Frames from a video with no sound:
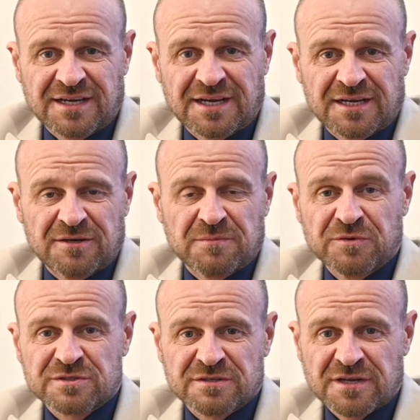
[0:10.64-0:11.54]
I'm
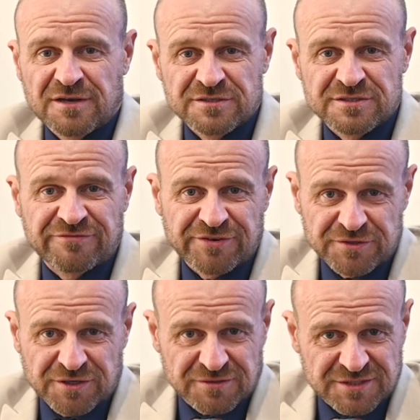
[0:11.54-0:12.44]
also known as the Food
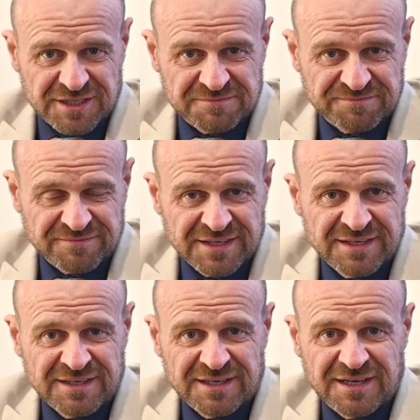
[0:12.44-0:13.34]
Doctor,
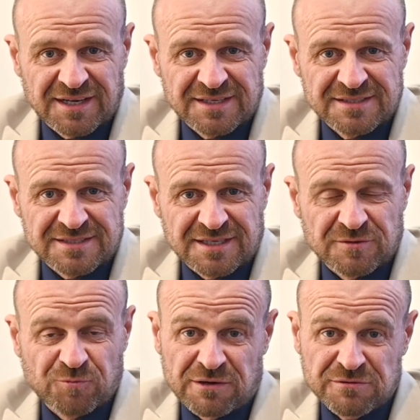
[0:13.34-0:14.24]
and
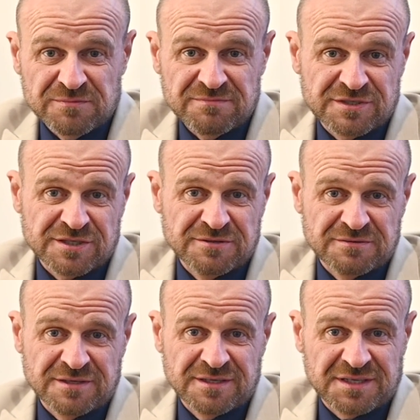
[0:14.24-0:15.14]
welcome to
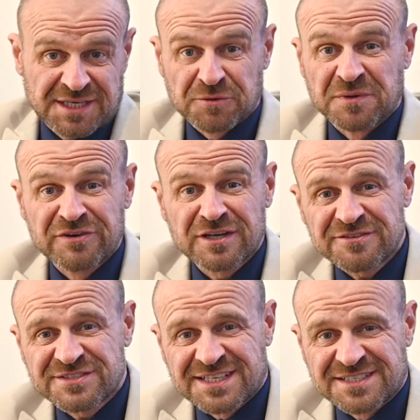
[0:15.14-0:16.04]
the Kilmurry
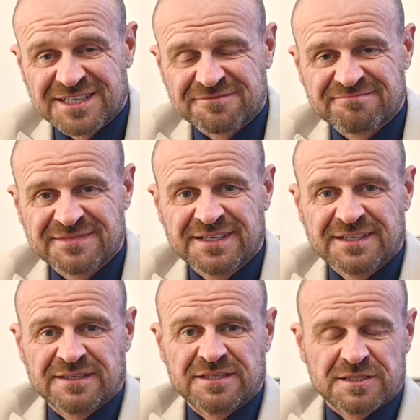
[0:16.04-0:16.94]
Life Centre.
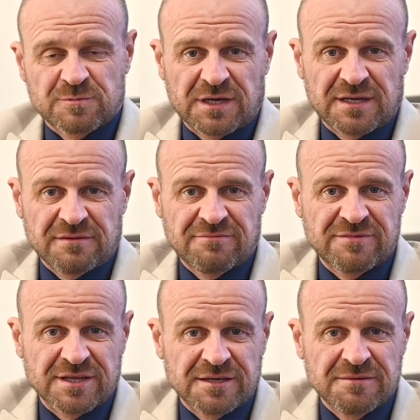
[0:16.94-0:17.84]
This is where
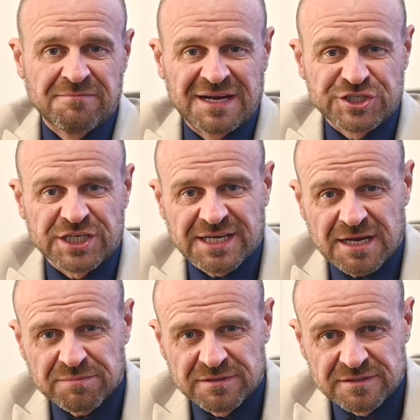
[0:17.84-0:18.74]
the magic
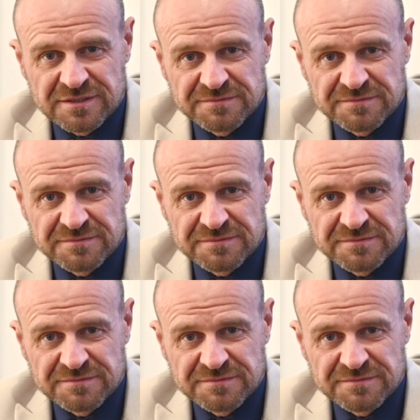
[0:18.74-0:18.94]
happens.